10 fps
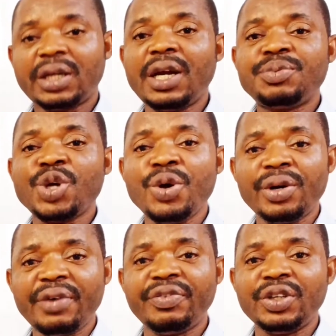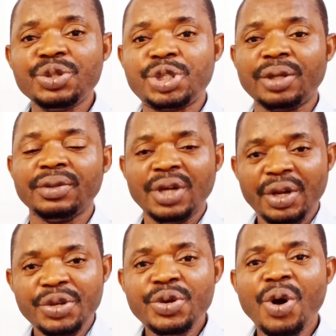Crypto Revolution,
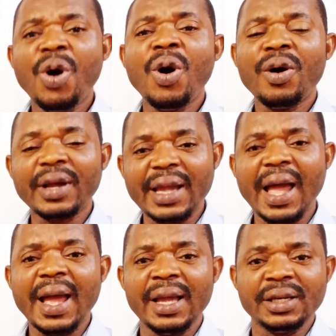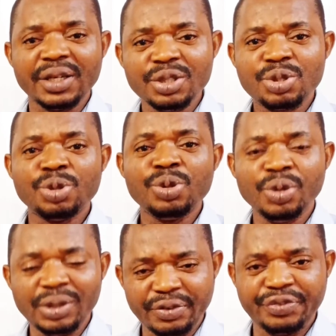your guide
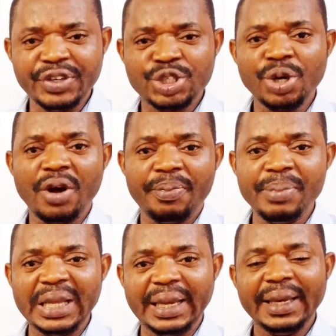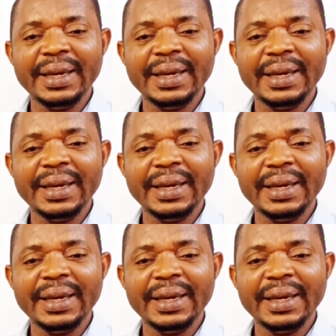to the future of money.